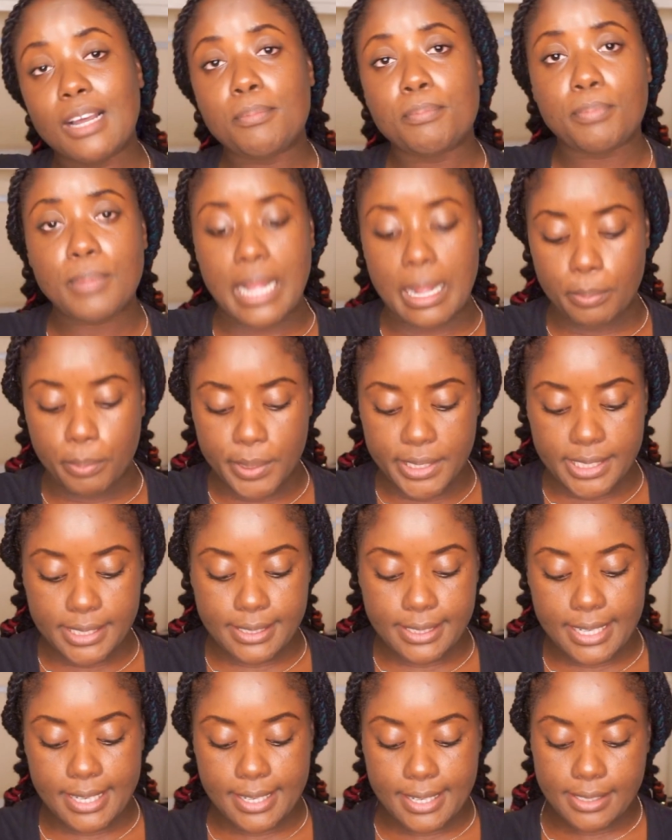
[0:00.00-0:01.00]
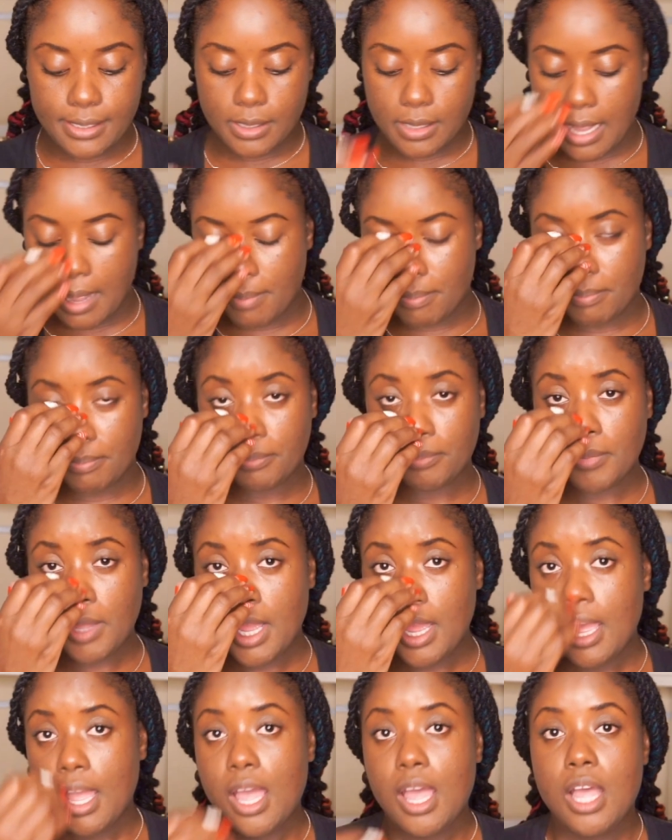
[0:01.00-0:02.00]
I'll put it in it. I'm
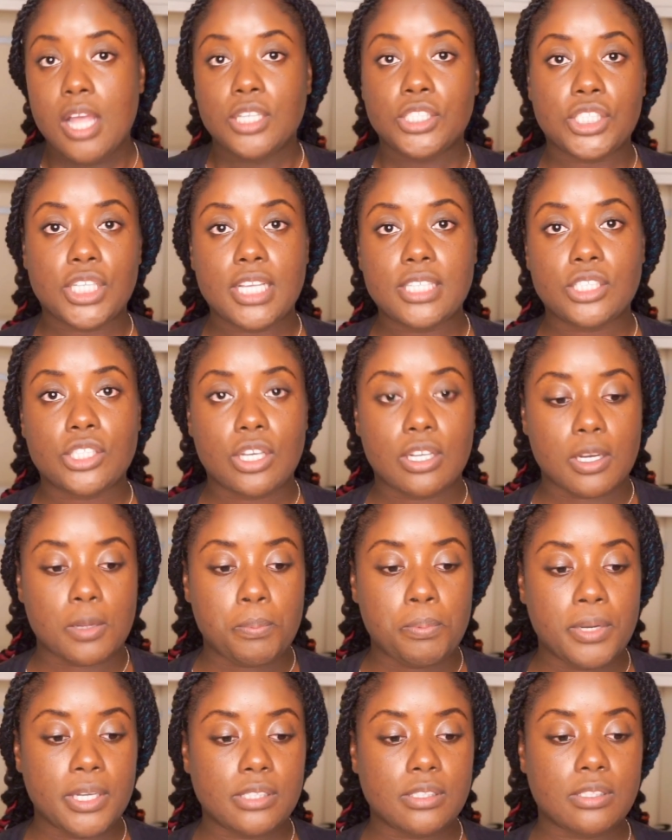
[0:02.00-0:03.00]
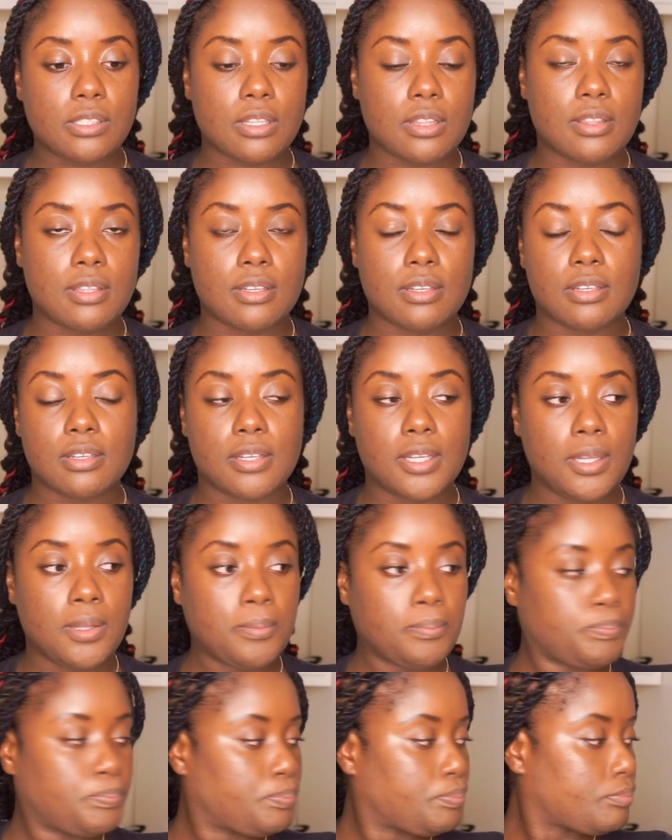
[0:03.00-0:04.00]
just gonna put the
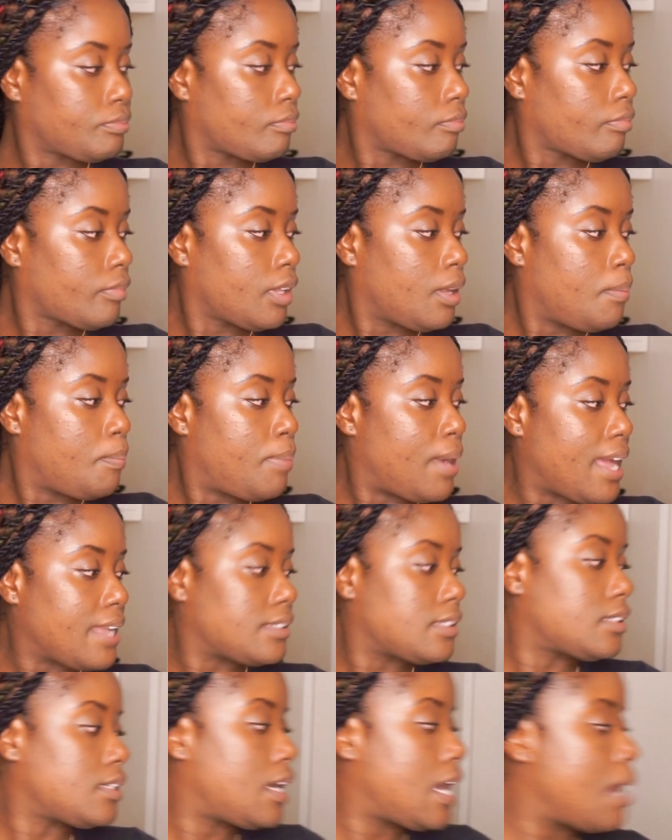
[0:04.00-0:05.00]
pasta. I'm